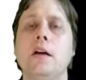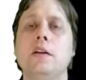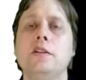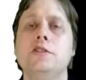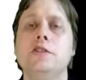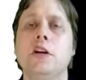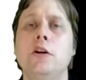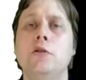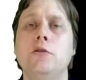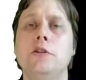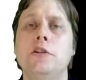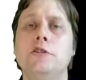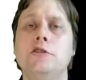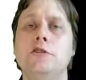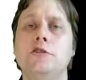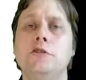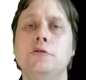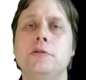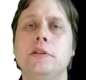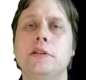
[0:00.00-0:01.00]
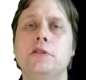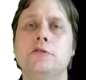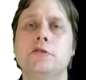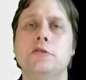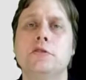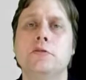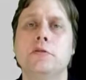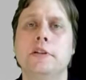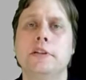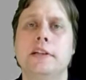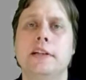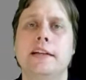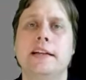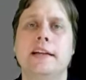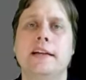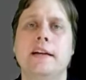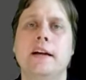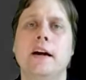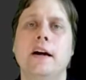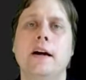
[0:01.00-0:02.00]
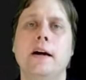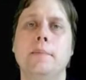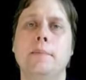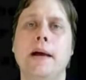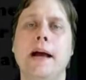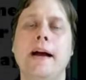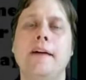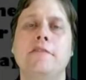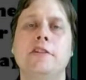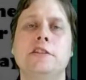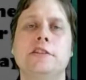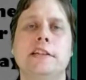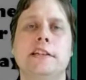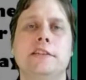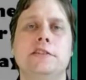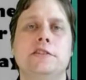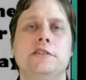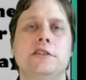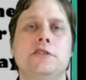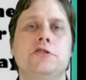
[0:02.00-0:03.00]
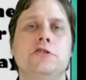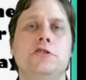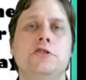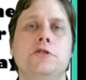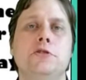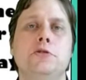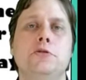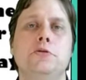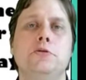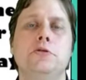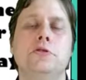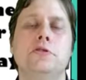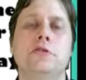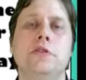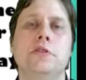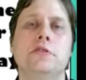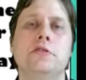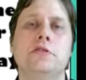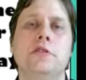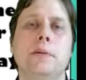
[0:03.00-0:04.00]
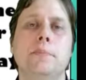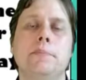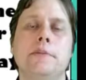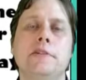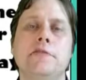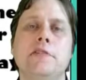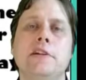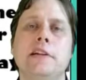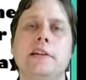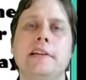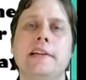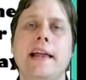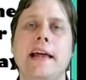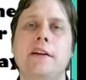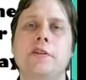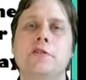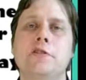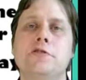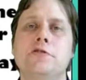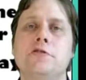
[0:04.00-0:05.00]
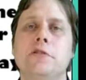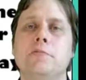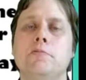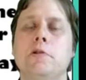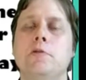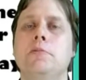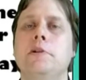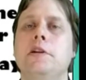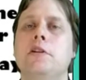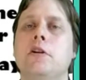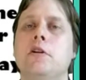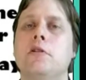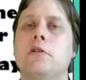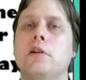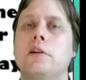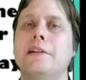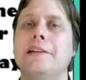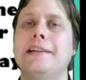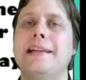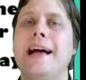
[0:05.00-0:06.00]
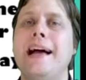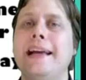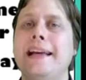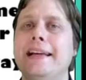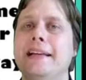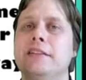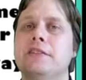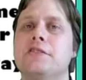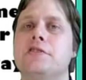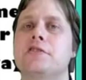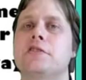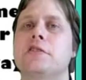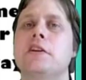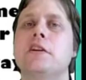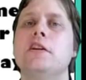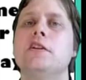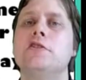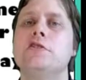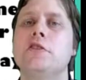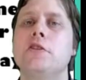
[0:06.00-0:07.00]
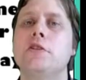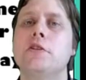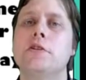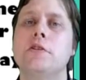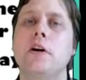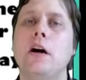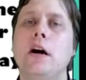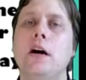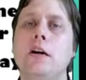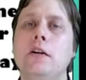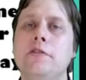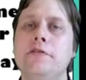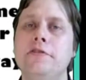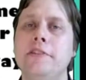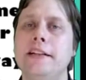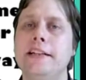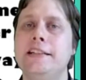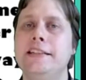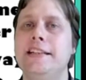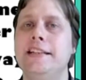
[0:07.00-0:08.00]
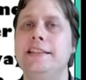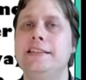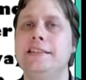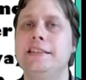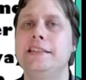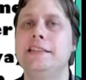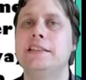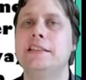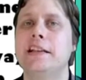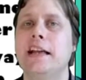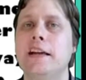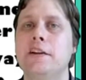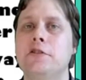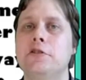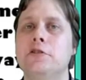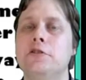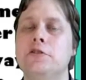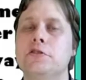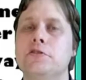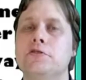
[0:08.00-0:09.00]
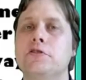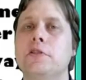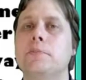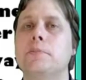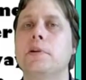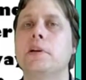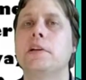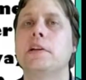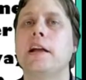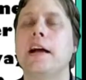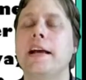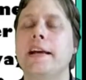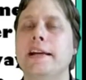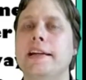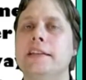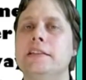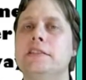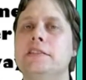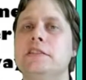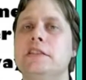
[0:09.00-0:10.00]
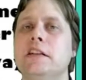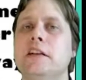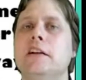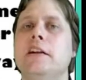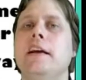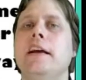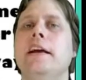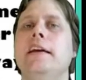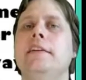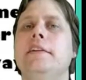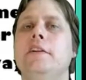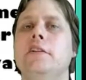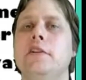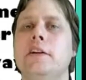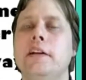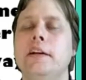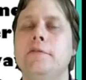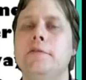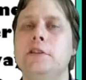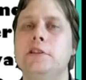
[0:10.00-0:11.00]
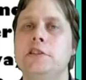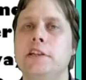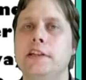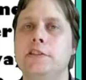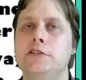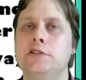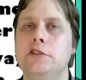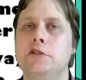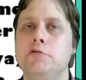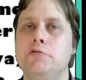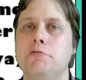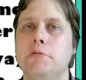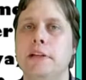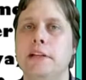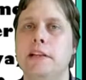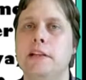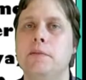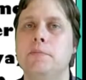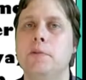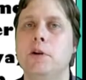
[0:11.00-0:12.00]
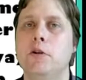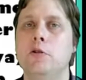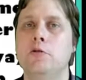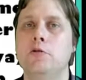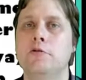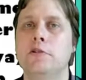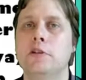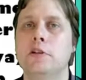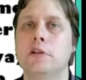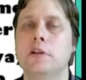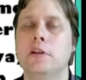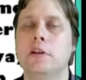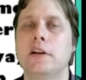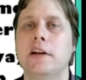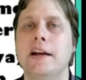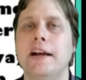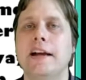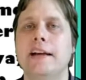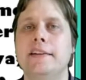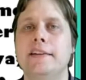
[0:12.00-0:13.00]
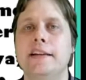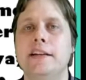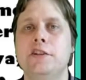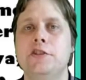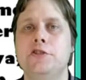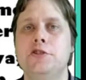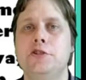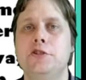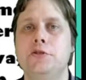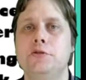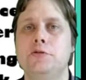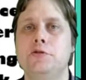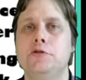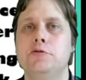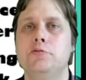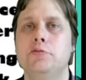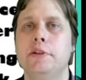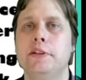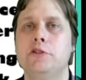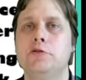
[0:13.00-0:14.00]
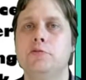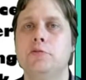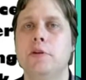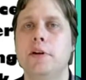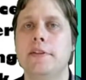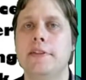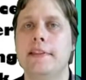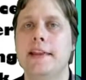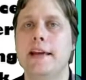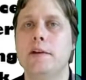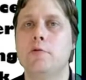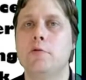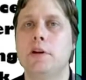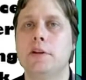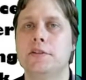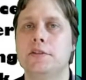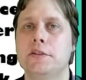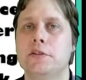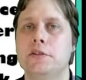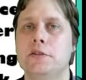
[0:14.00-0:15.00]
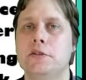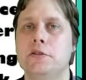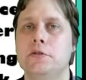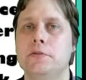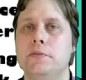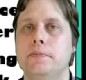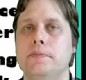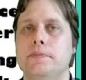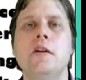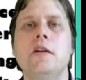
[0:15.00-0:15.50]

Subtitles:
So the students are going to have a chance to choose some different letters from what we call clients. So they're all fictitious letters from clients, and they're going to have a chance to read them over and then choose which one they want to do.